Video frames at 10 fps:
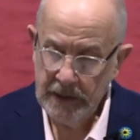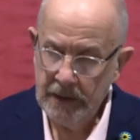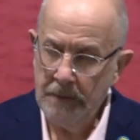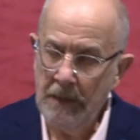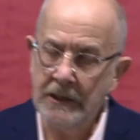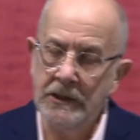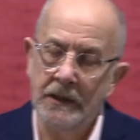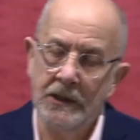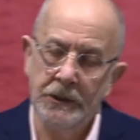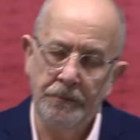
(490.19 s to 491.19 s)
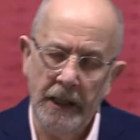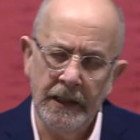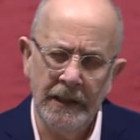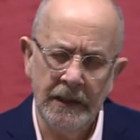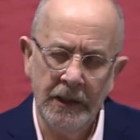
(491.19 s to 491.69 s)
you can imagine that
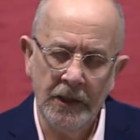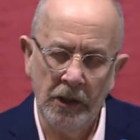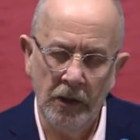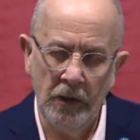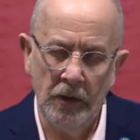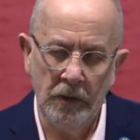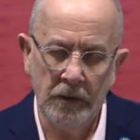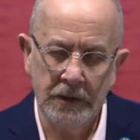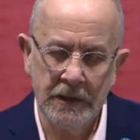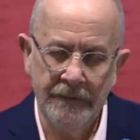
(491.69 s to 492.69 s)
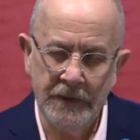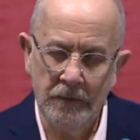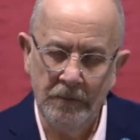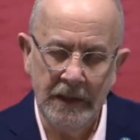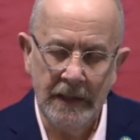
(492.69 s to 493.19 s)
spreading your cloaks, if
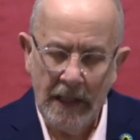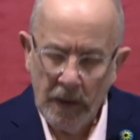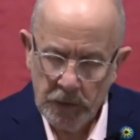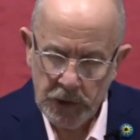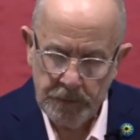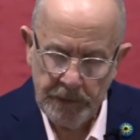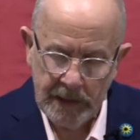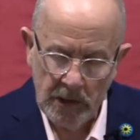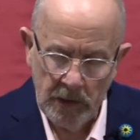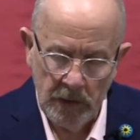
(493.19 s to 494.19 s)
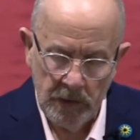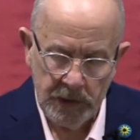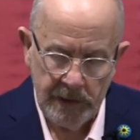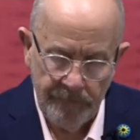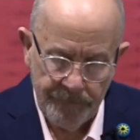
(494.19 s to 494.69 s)
somebody now spread
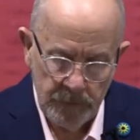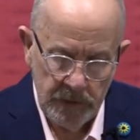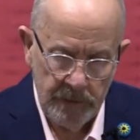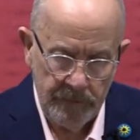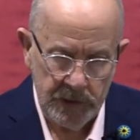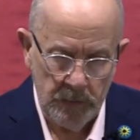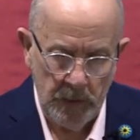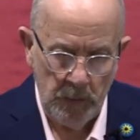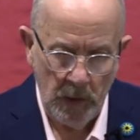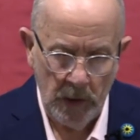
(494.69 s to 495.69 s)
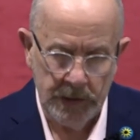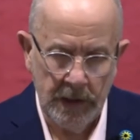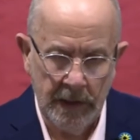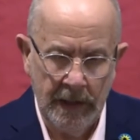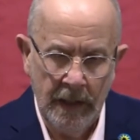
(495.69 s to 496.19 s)
cloaks in front of us and we
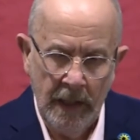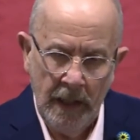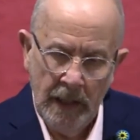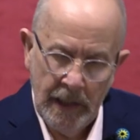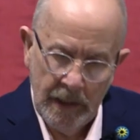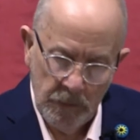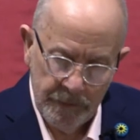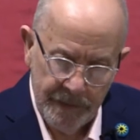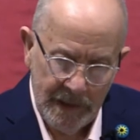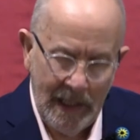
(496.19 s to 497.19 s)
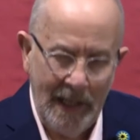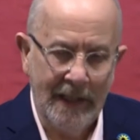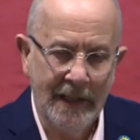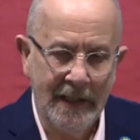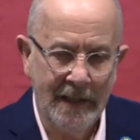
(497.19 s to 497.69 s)
walked on it, it would be
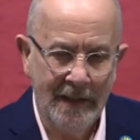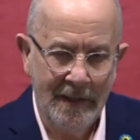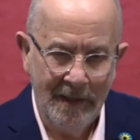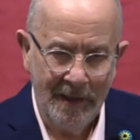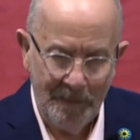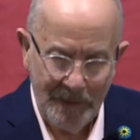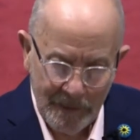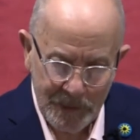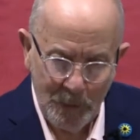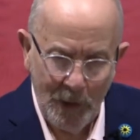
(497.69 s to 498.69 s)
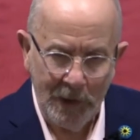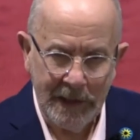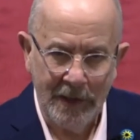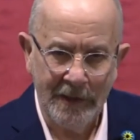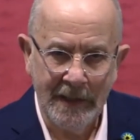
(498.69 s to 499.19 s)
like perhaps
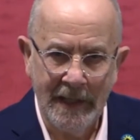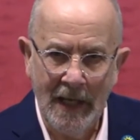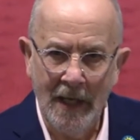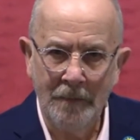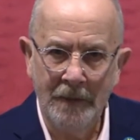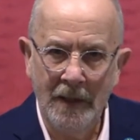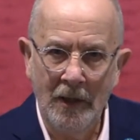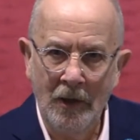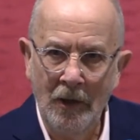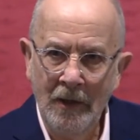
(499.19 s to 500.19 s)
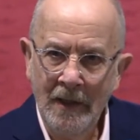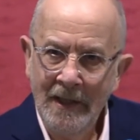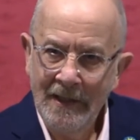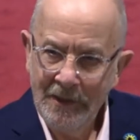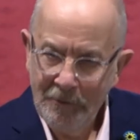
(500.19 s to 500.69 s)
walking on a carpet or
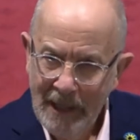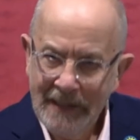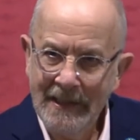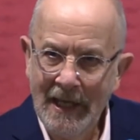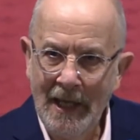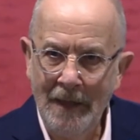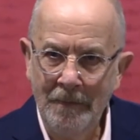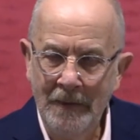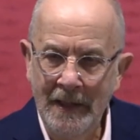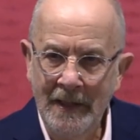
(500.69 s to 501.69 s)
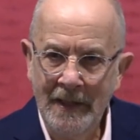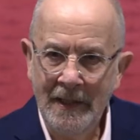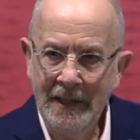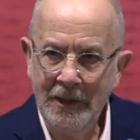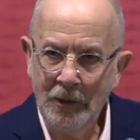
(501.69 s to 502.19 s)
the red carpet.
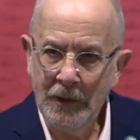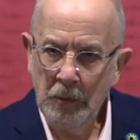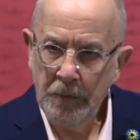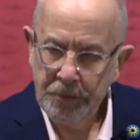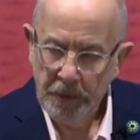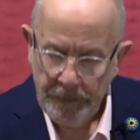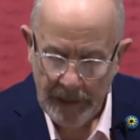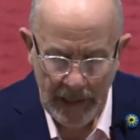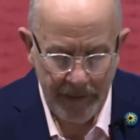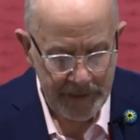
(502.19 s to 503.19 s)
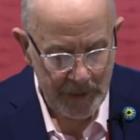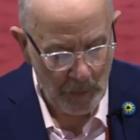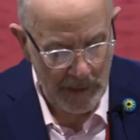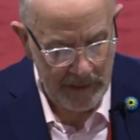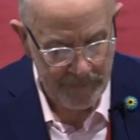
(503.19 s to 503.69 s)
You know, they were preparing the
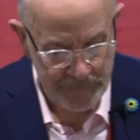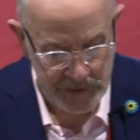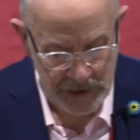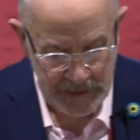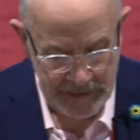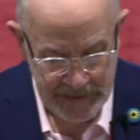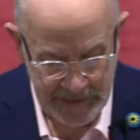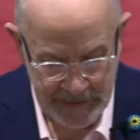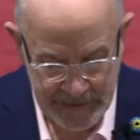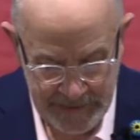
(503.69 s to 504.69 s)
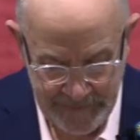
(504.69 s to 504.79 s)
way for Jesus.